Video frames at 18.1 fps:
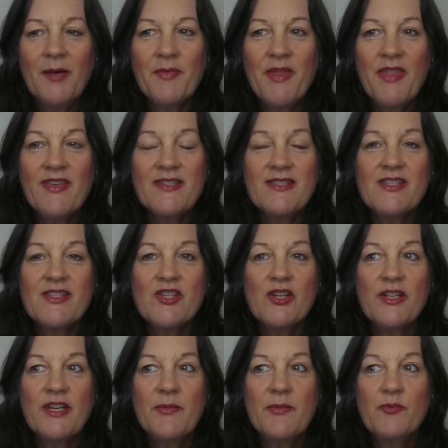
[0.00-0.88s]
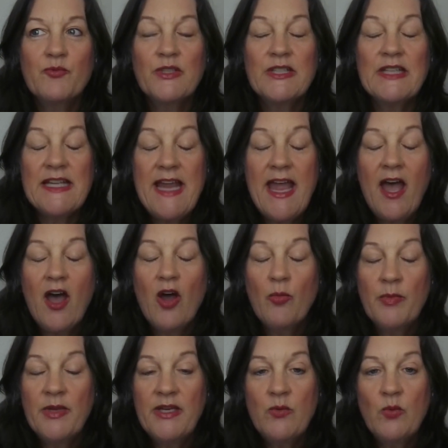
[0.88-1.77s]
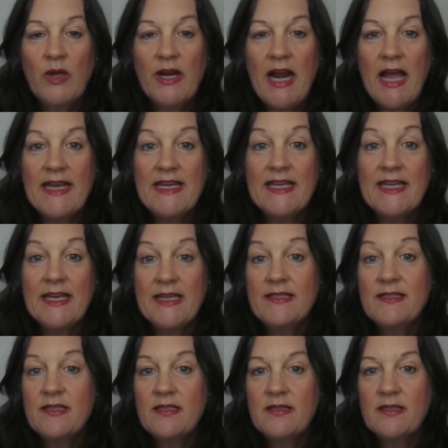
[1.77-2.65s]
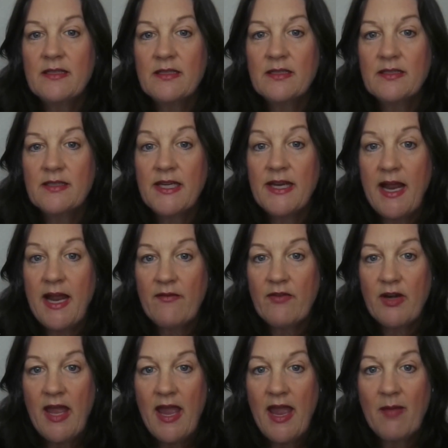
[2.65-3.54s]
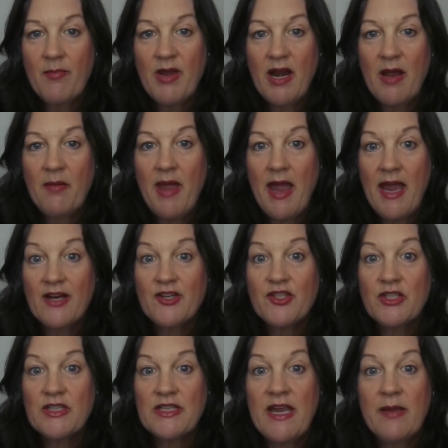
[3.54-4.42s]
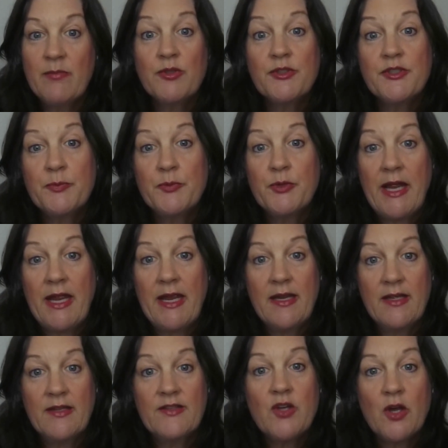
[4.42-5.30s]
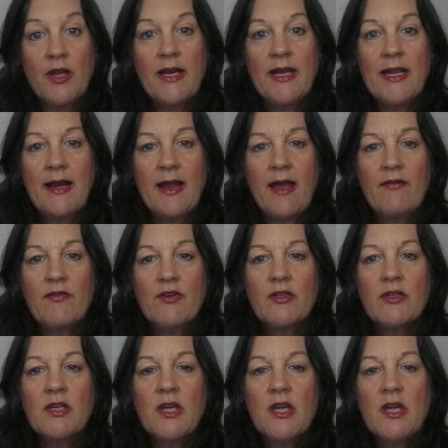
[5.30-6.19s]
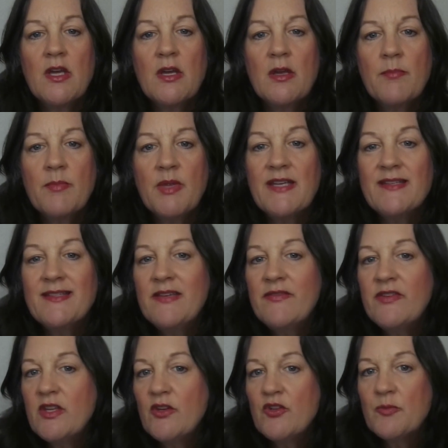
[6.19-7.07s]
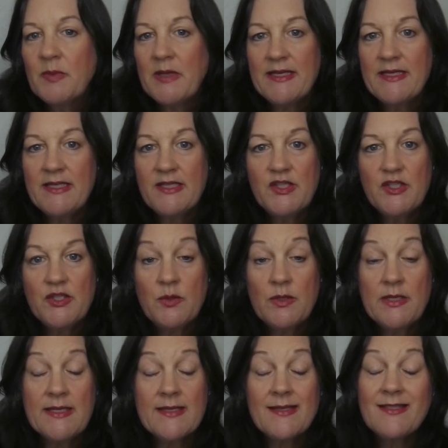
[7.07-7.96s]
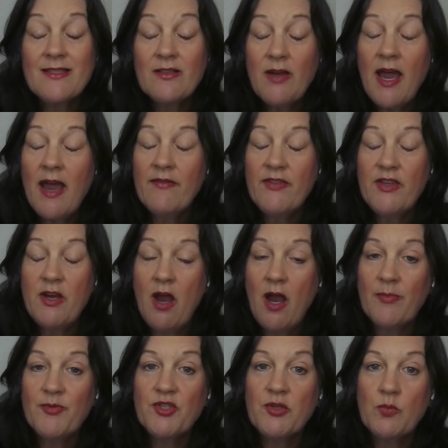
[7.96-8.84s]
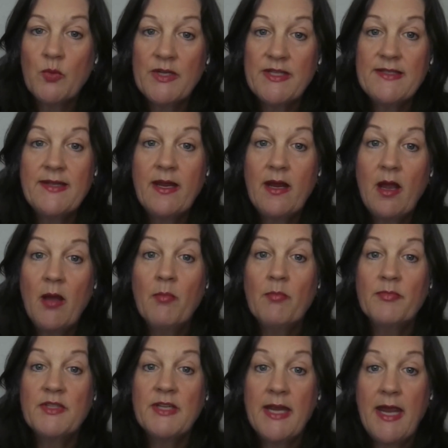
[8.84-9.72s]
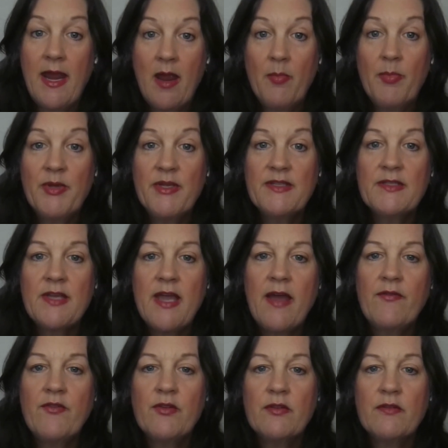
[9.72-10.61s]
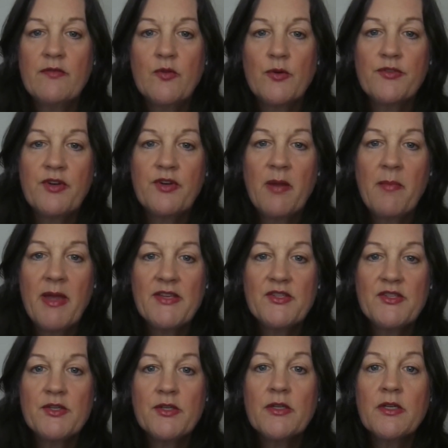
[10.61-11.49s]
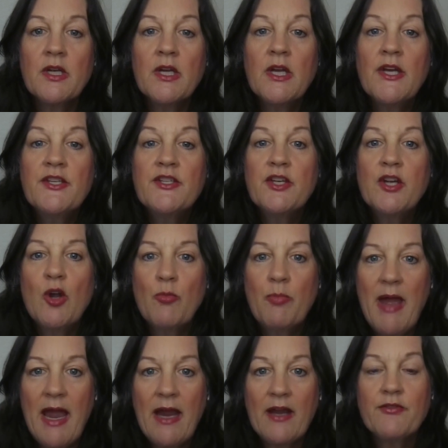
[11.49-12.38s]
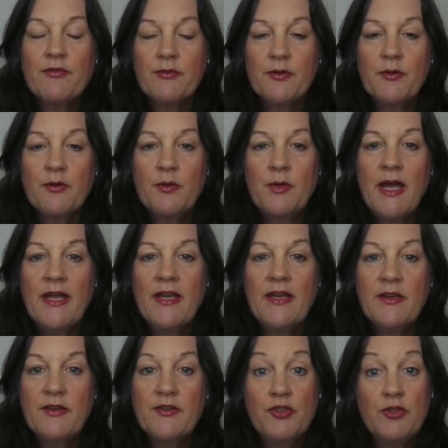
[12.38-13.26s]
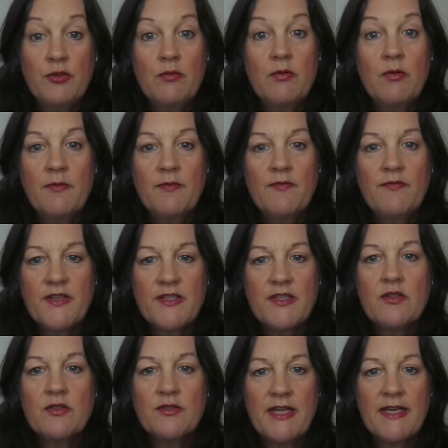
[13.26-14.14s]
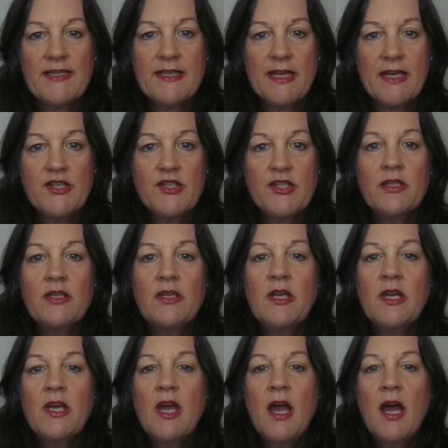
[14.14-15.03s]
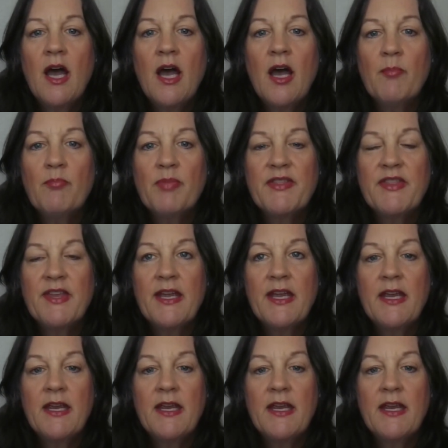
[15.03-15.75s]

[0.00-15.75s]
this is going to really help me when I get into the cadaver lab and I'm actually able to put hands on a cadaver. Because even those blended students still have the option once they come to campus after their fourth trimester to go back through and do physical dissection. But